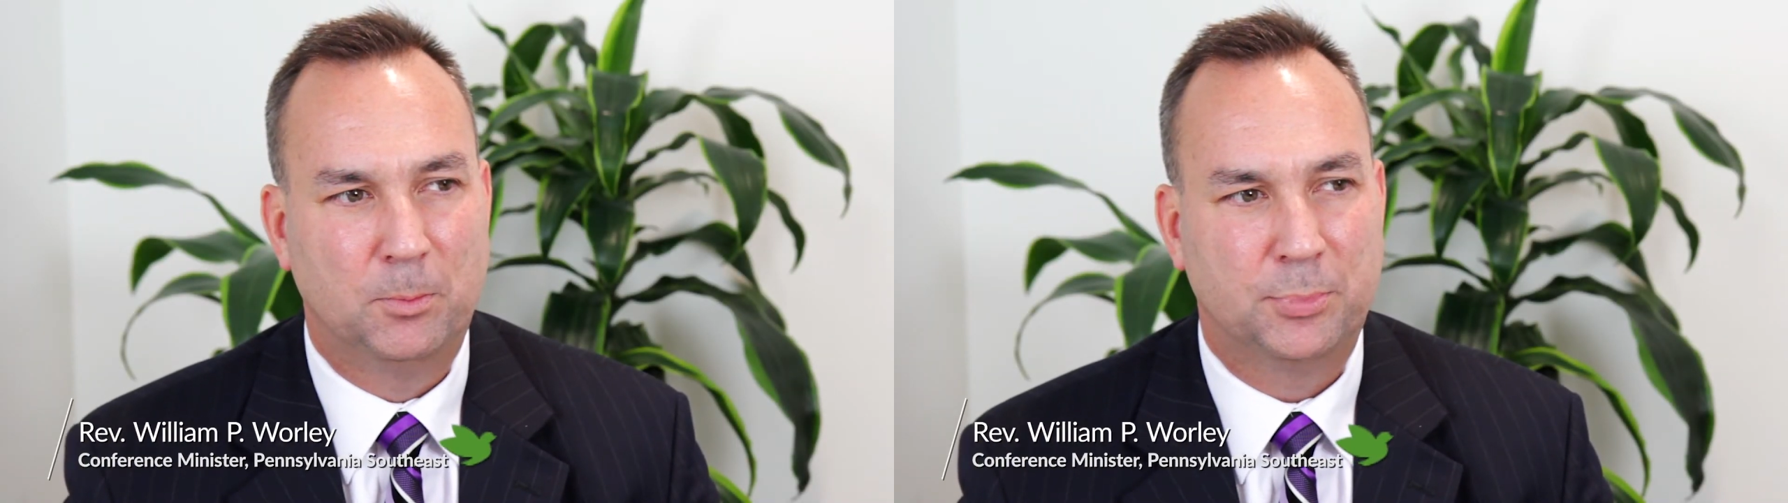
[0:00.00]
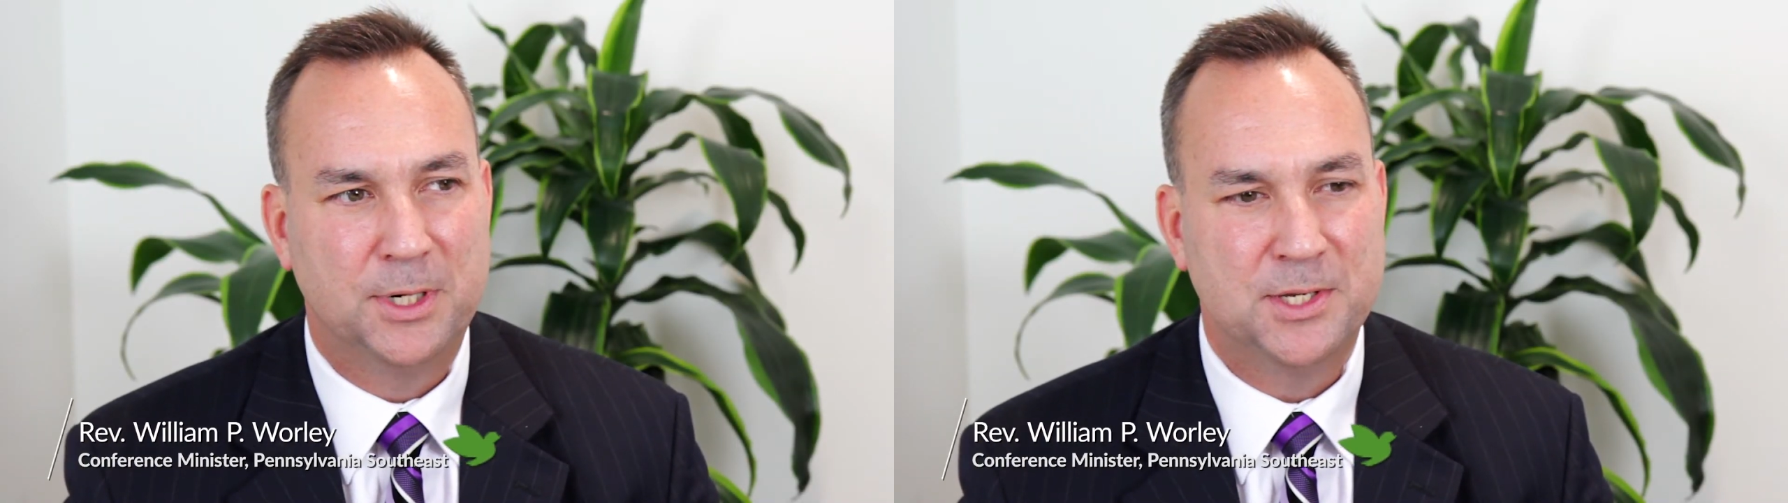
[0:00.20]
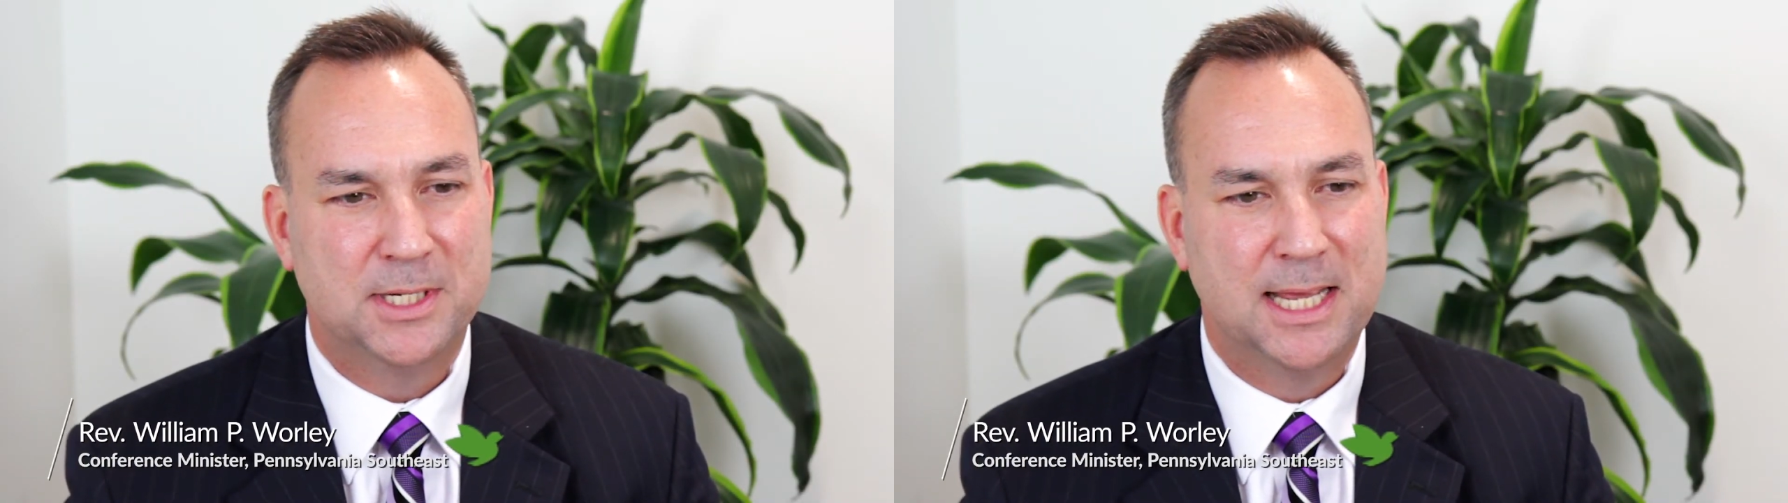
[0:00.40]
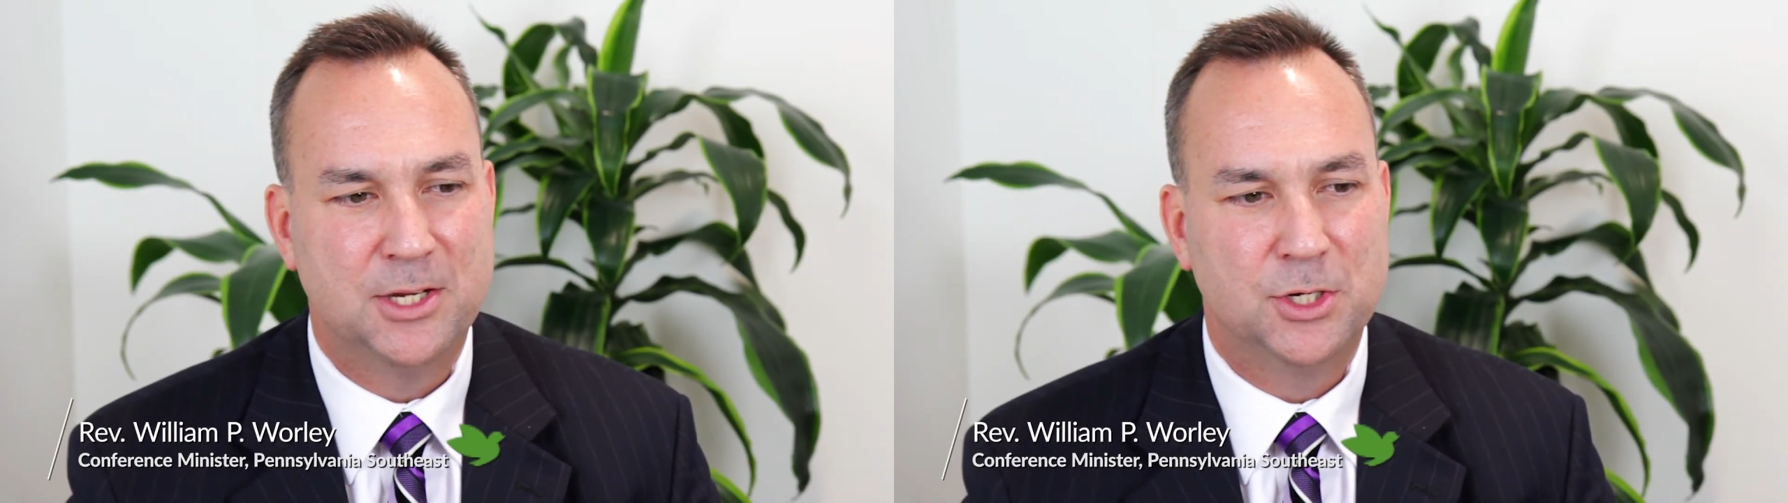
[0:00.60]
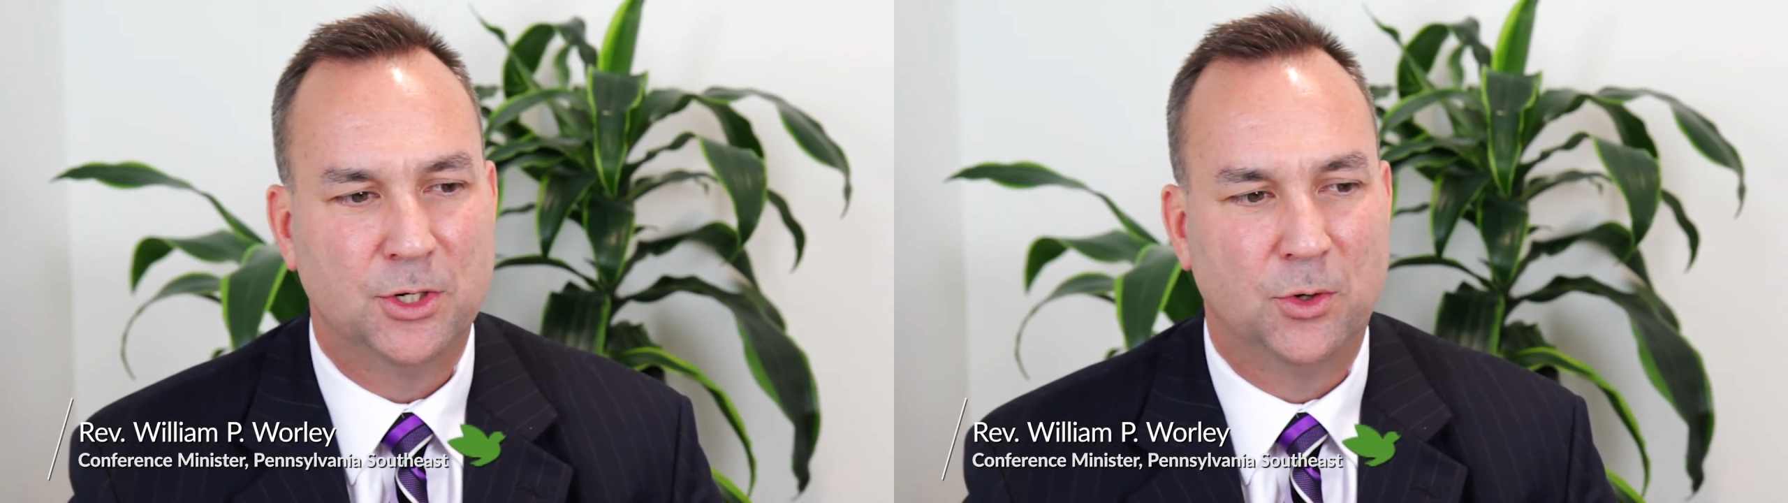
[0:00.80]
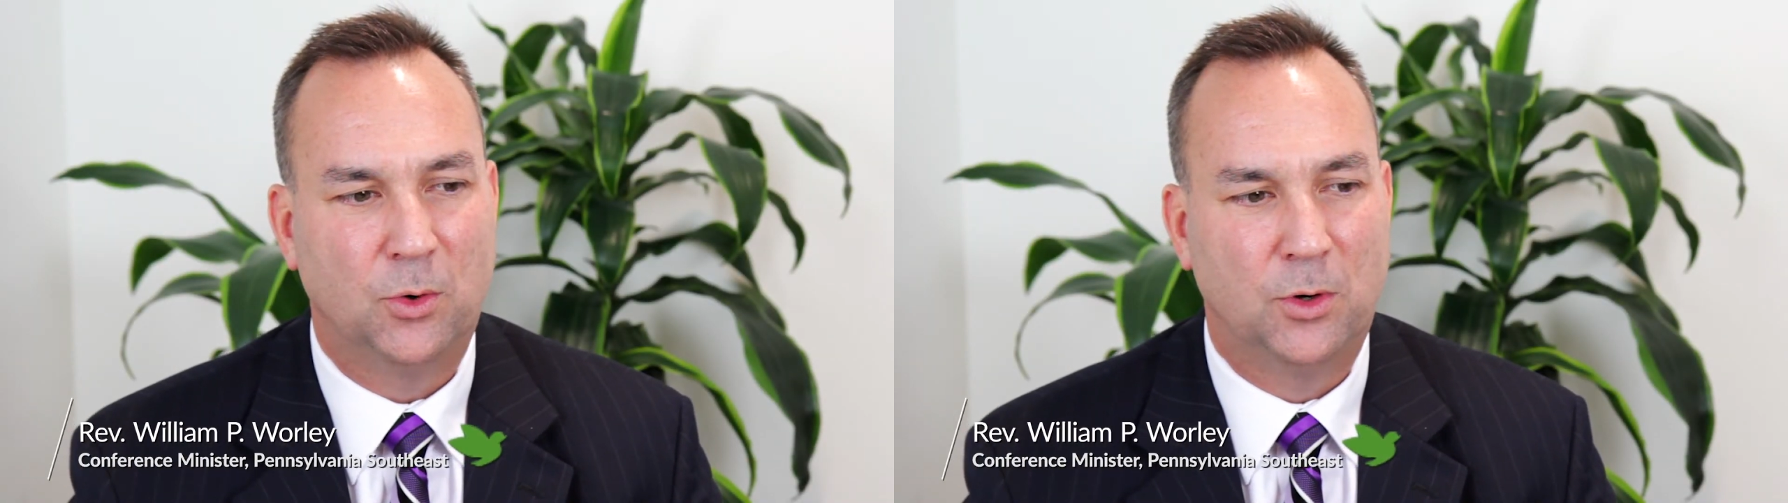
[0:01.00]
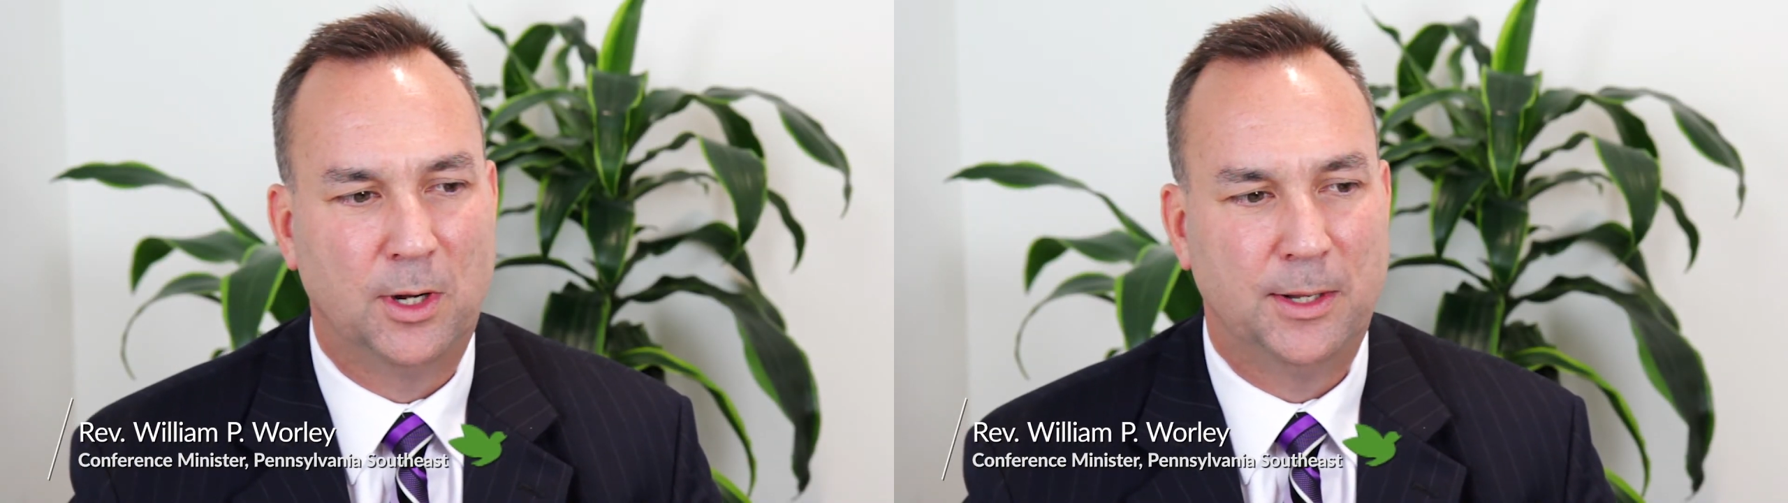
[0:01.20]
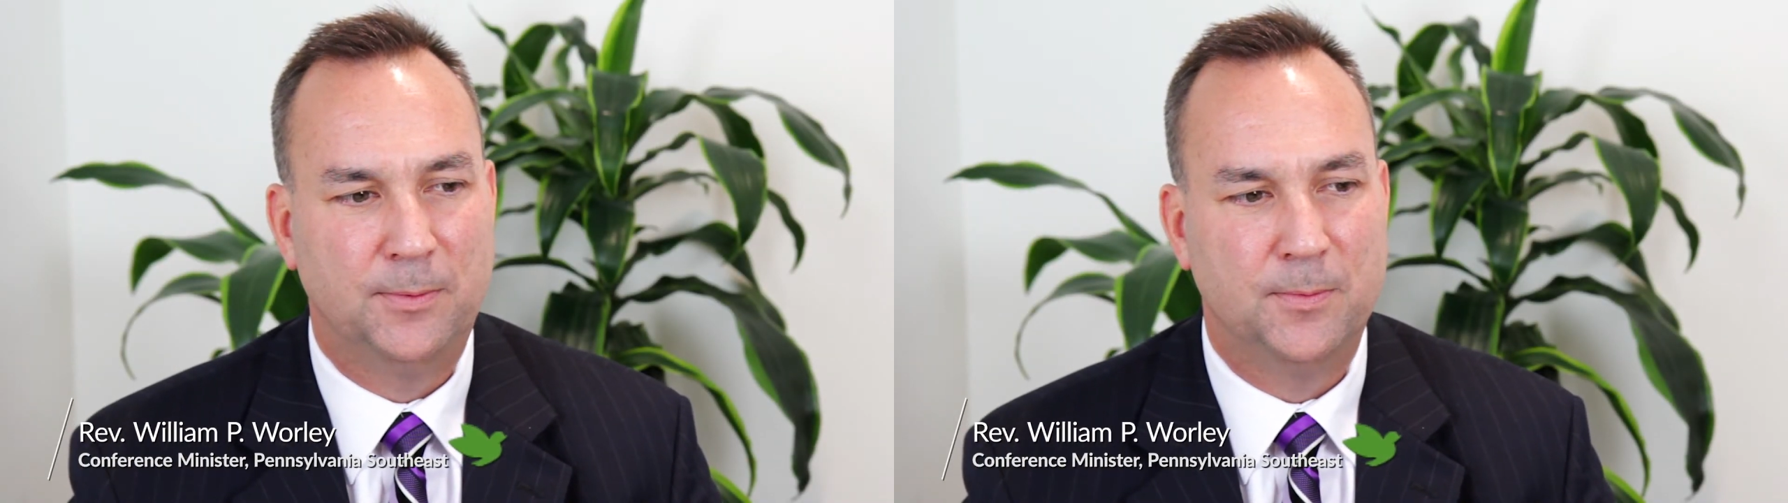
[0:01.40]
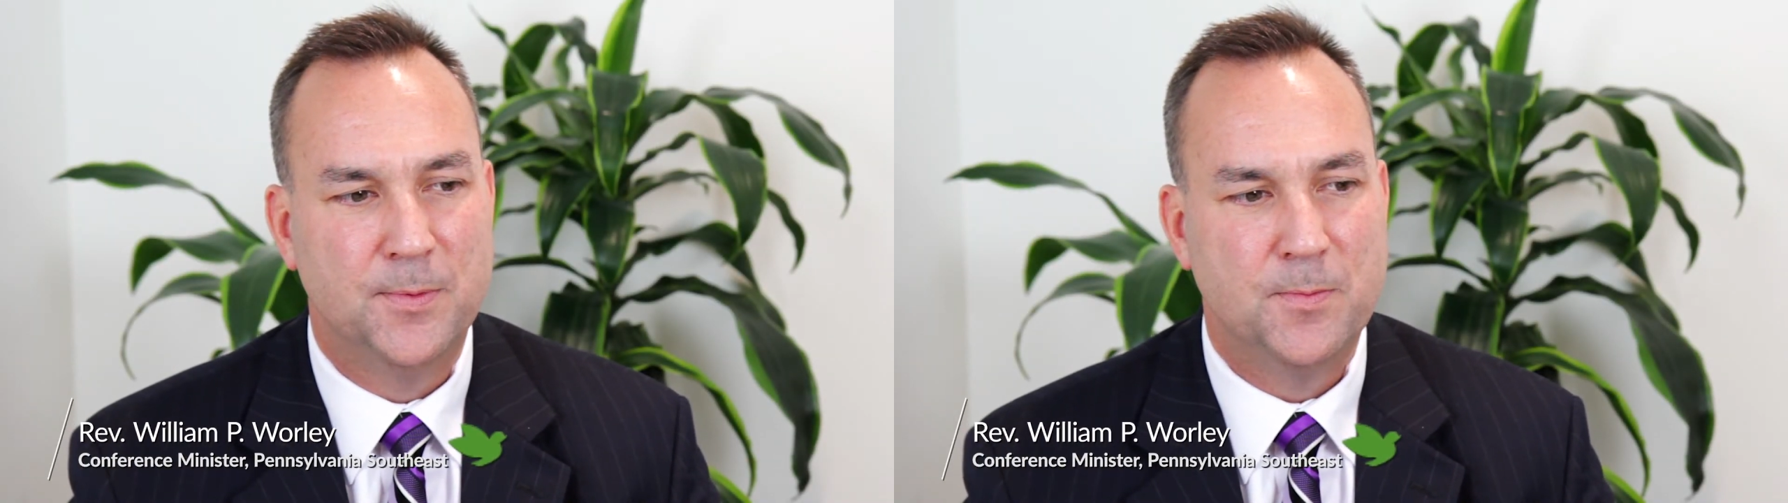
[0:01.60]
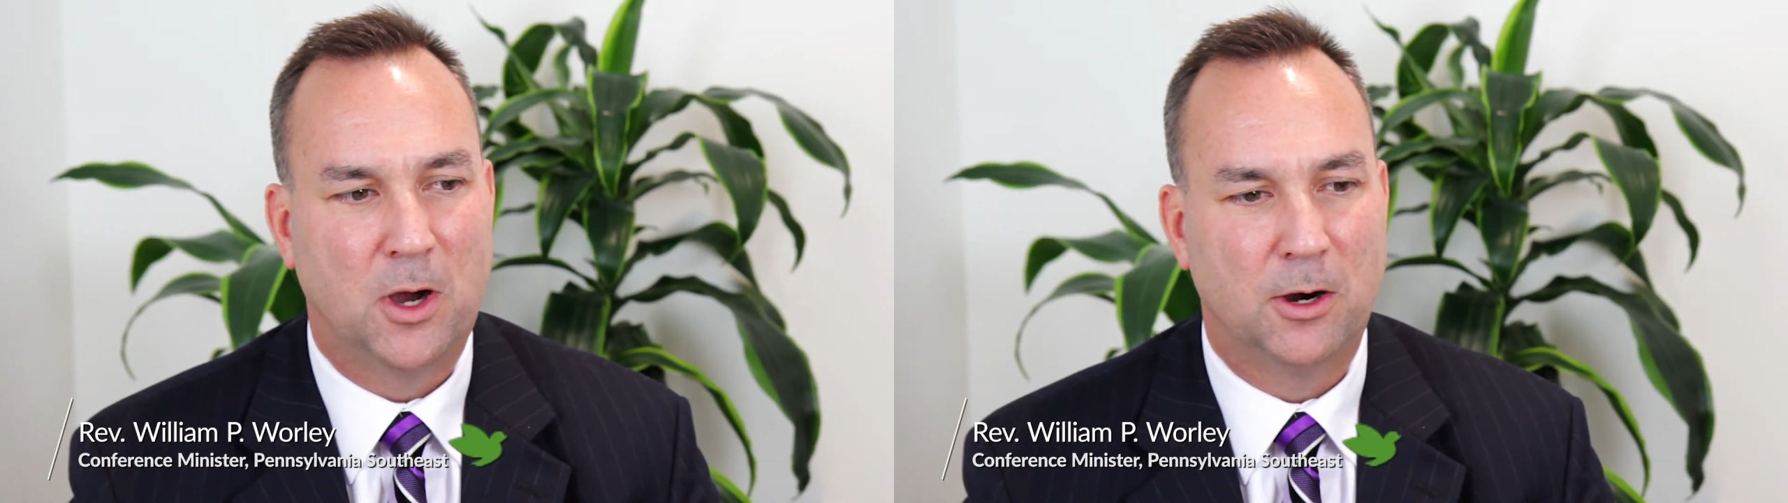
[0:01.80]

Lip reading: presentation on